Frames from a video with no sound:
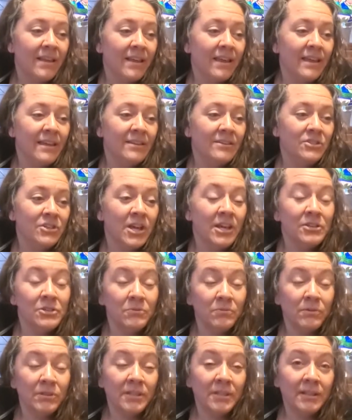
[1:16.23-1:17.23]
And
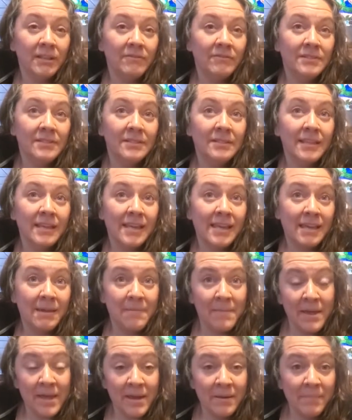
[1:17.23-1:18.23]
Josh really loves
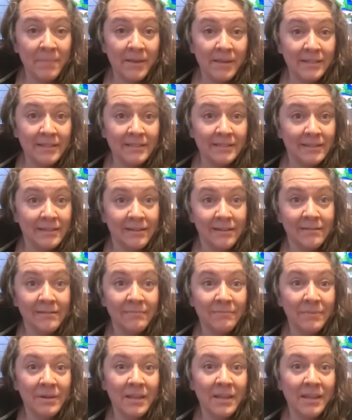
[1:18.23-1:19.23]
He-Man pizza,
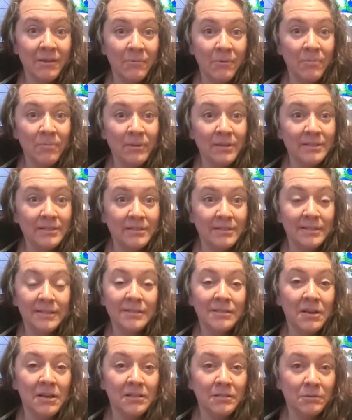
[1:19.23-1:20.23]
but he replaces the
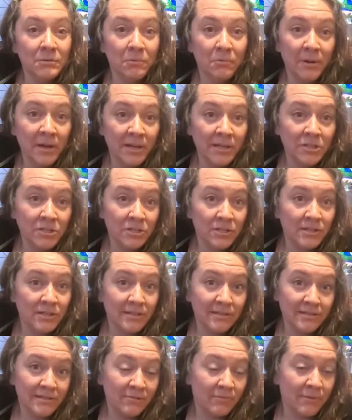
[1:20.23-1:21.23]
sauce with ranch.
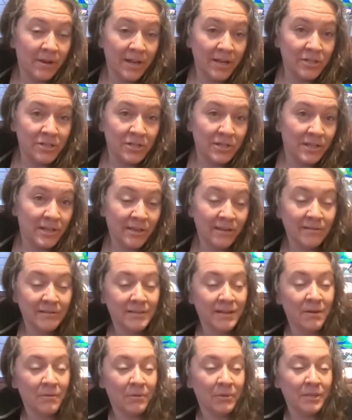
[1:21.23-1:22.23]
He is a ranch thing.
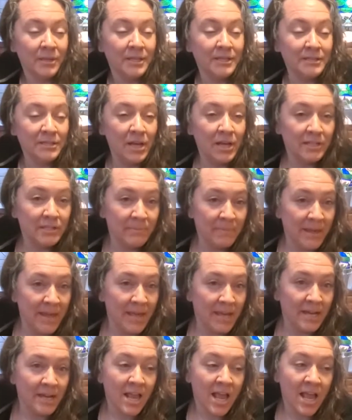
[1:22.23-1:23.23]
He's not really a sauce
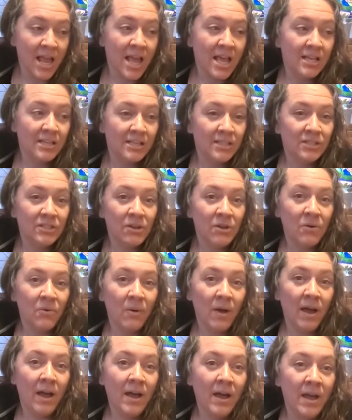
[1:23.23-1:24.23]
man.
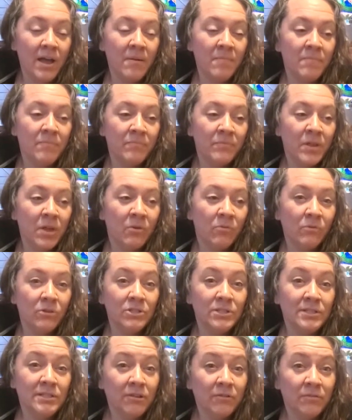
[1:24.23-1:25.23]
So um, we're
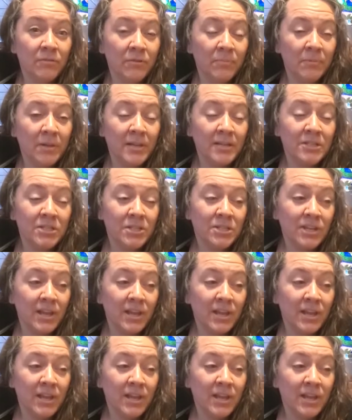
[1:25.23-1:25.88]
just here for lunch,